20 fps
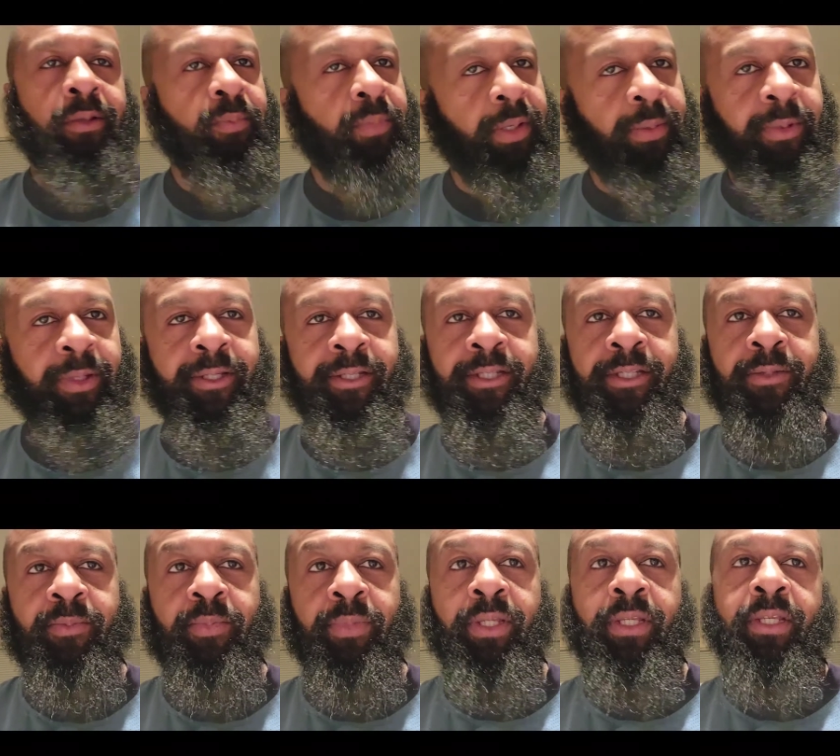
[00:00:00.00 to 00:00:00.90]
Maybe it's
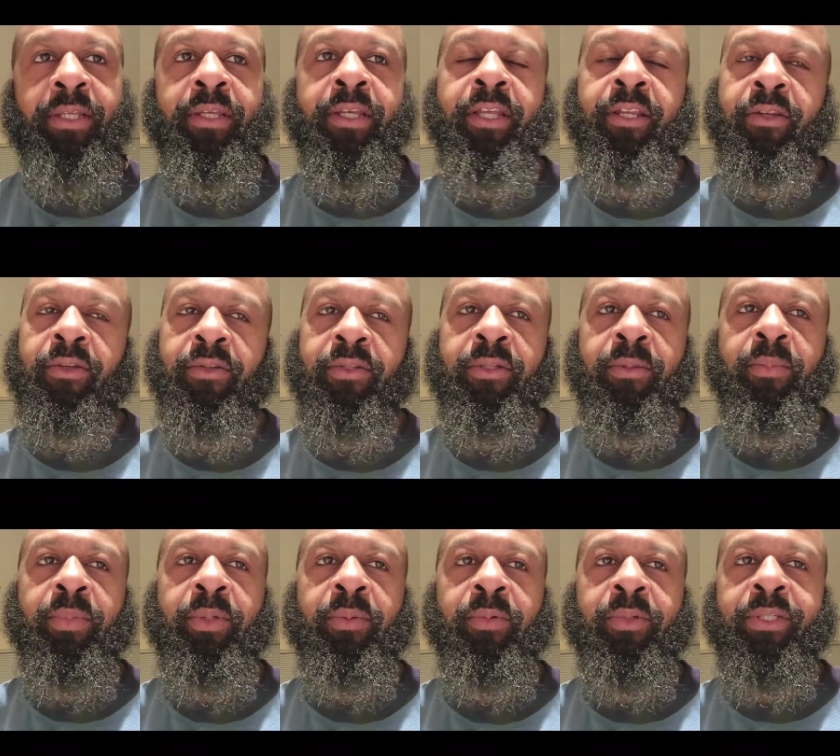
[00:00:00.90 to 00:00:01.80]
just me. I know
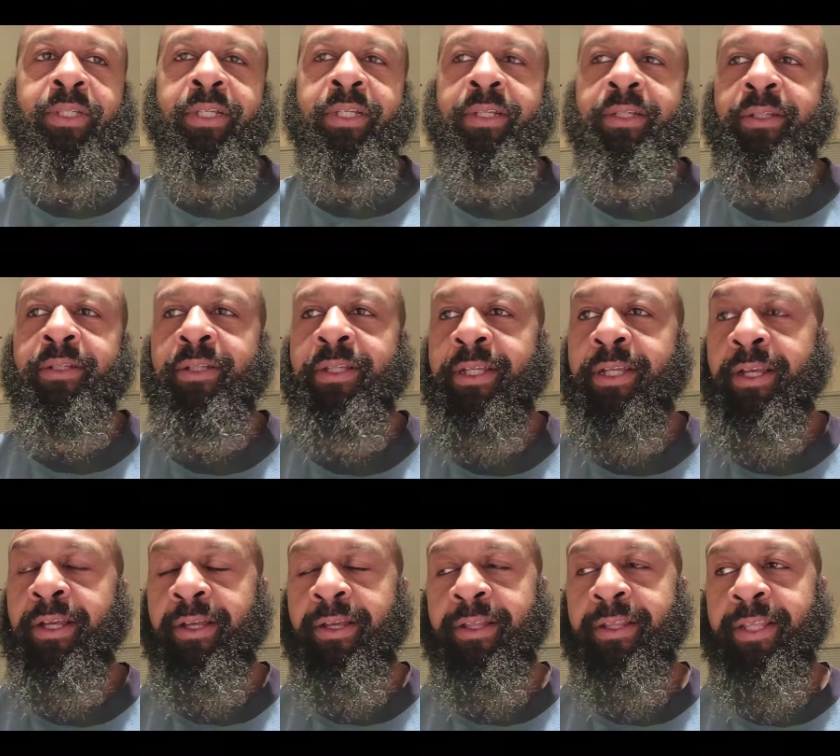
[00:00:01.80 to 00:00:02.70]
some people say
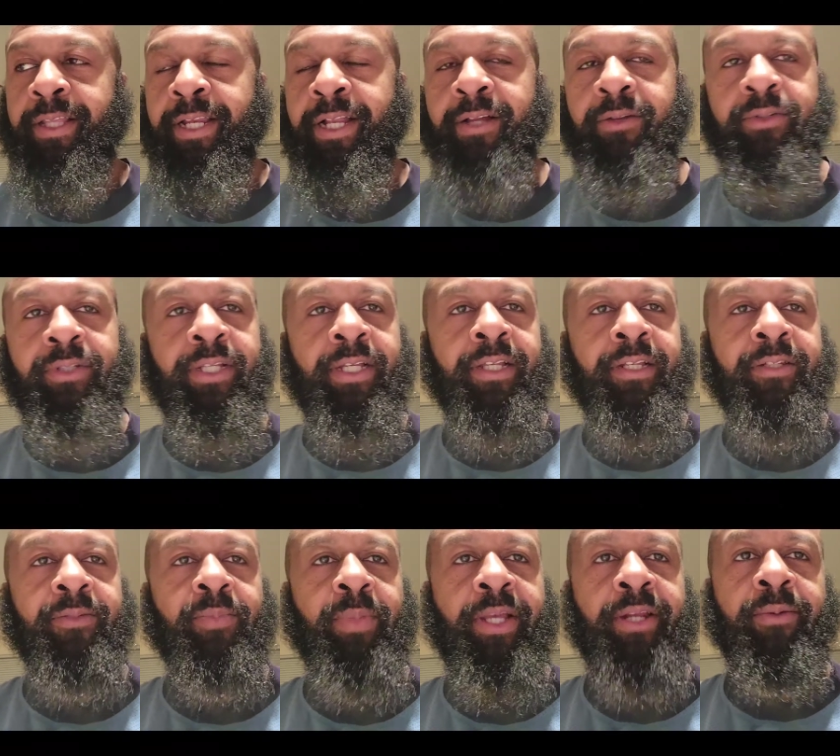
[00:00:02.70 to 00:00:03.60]
that outside
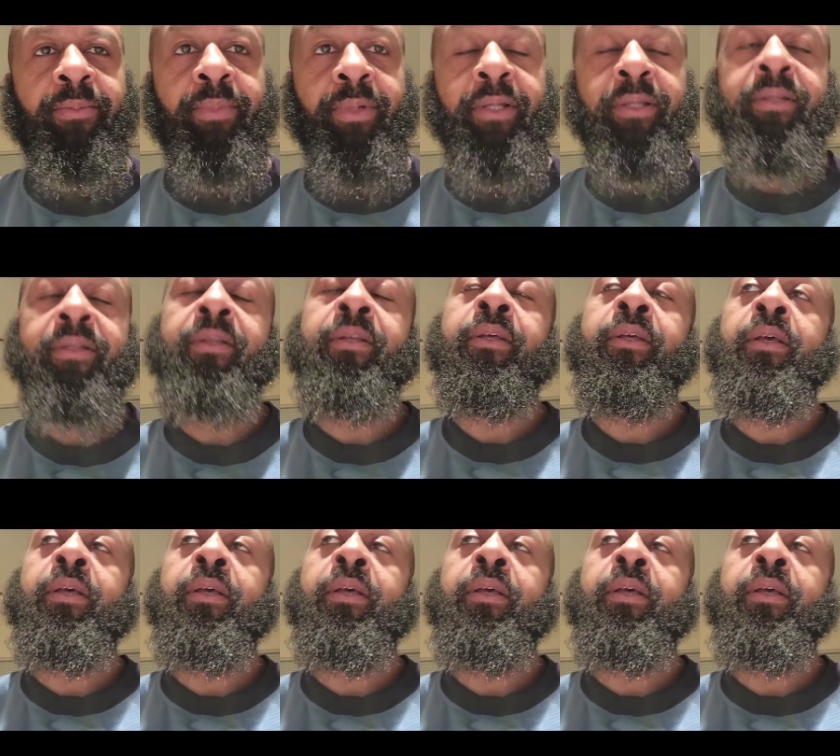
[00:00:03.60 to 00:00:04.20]
is better, but